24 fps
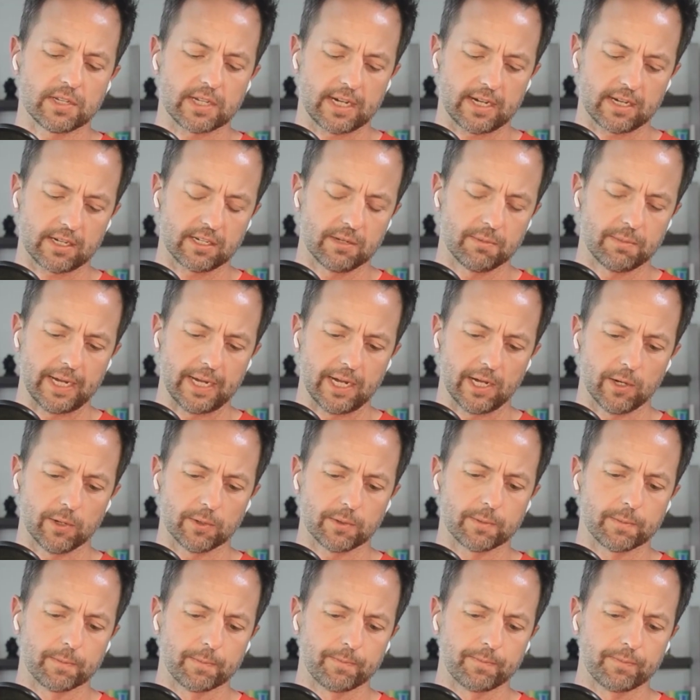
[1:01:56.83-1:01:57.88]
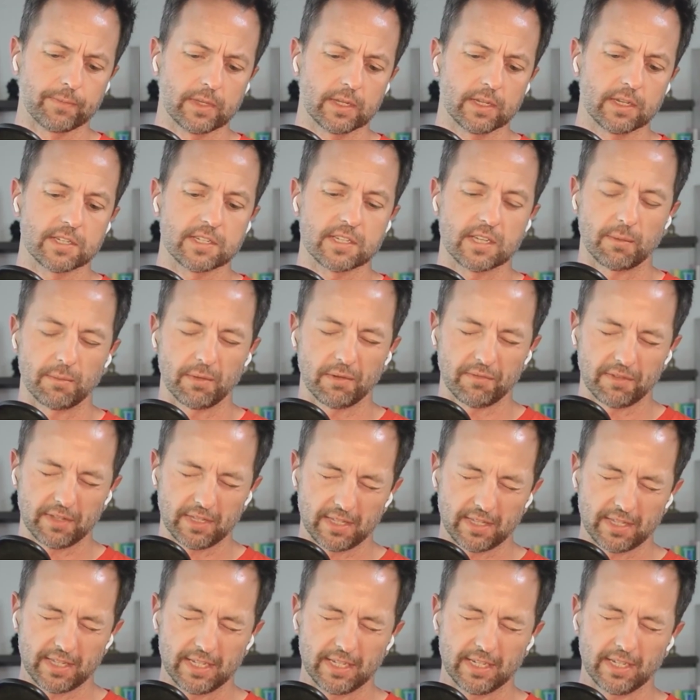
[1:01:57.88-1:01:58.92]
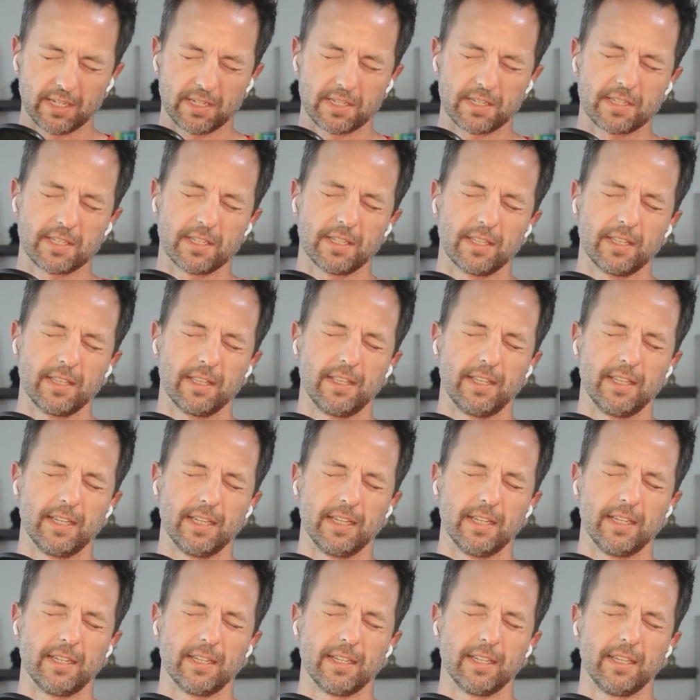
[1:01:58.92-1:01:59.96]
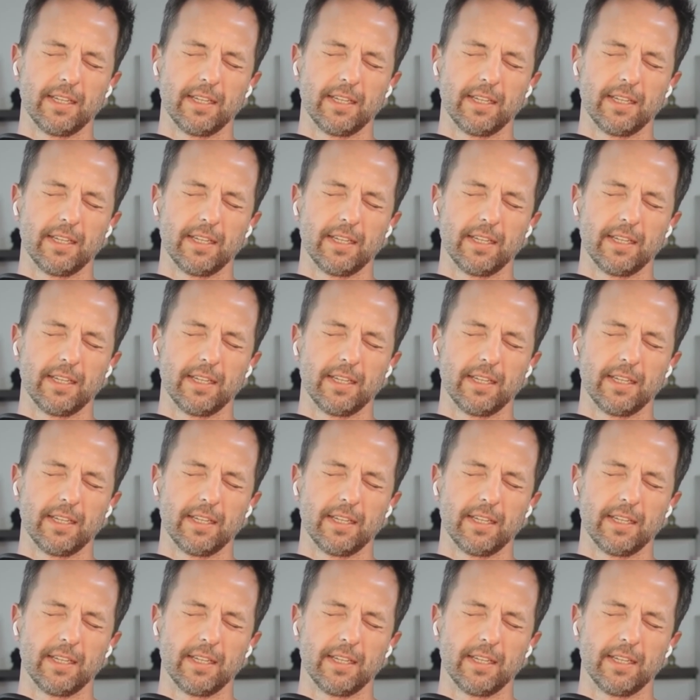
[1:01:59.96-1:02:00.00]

talked about some of the things that